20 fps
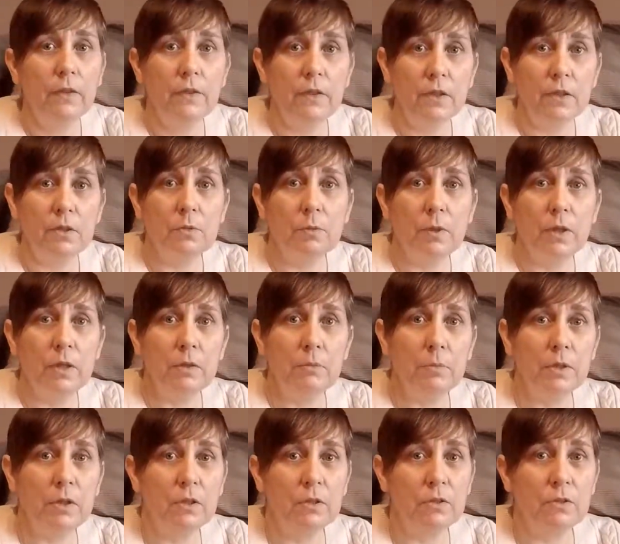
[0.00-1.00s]
this week
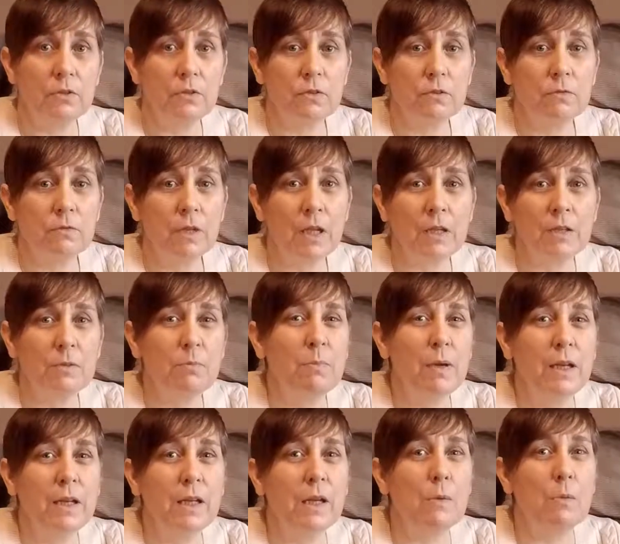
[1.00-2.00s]
because that's
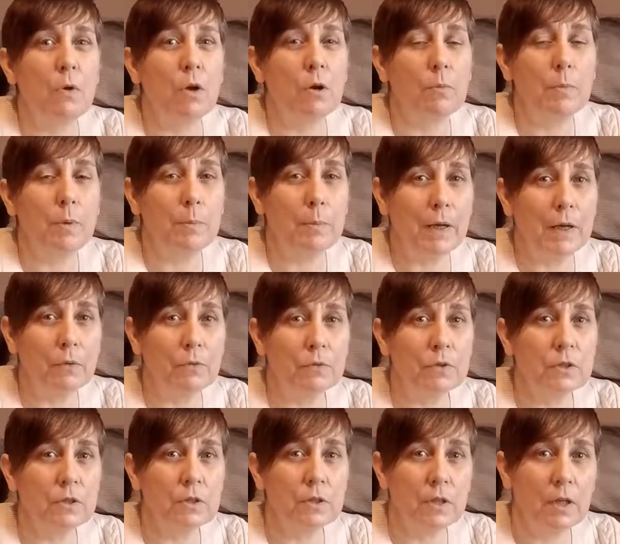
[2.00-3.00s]
mainly what I'm about.